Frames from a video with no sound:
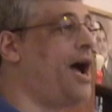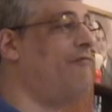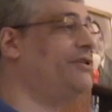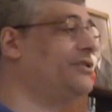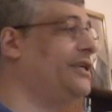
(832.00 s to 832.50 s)

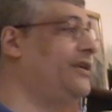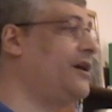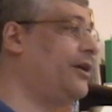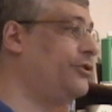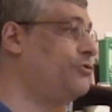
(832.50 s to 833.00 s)
Obviously,
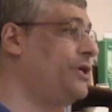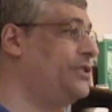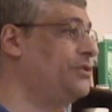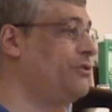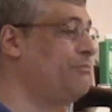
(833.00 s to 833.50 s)
cartridge
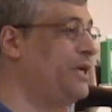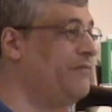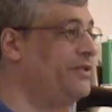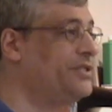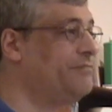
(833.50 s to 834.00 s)
razors with
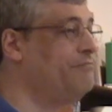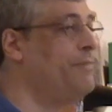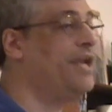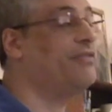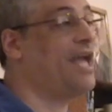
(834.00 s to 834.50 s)
pivots
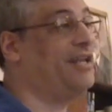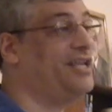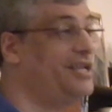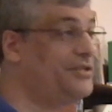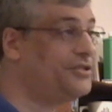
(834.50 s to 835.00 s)
make that
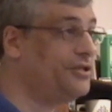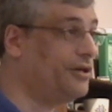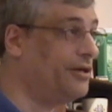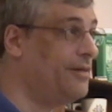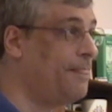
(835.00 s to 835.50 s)

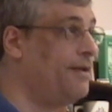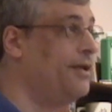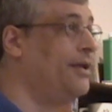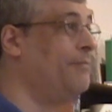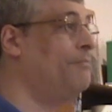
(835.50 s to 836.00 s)
easier,
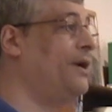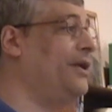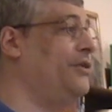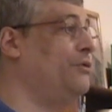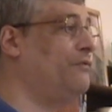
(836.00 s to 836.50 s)

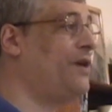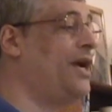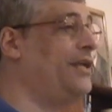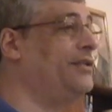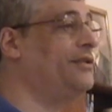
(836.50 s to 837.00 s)
but you will
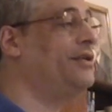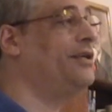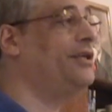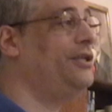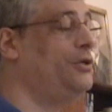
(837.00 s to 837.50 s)
find
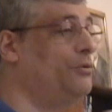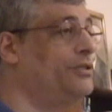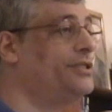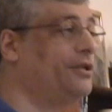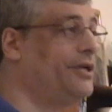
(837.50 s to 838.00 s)
you will
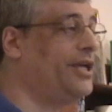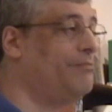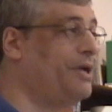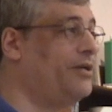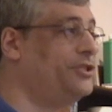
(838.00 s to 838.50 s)
still get
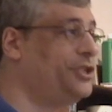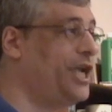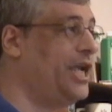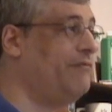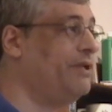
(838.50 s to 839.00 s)
a better
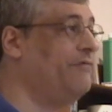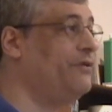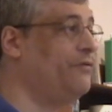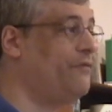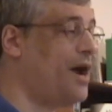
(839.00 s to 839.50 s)
shave if
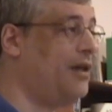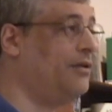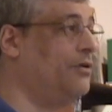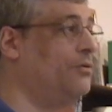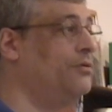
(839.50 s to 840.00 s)
you
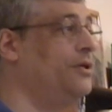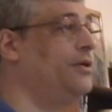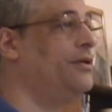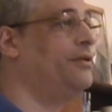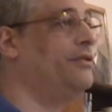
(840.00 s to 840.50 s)
follow
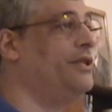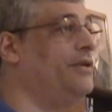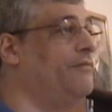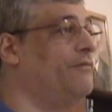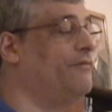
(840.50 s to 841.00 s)

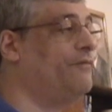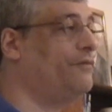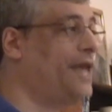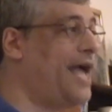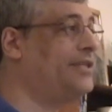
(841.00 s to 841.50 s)
the
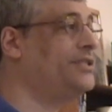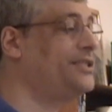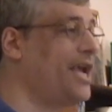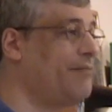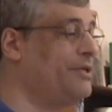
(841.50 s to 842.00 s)
flat
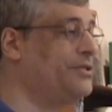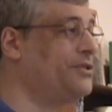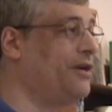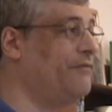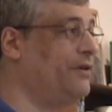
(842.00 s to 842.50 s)

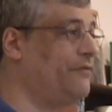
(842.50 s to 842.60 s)
segments of your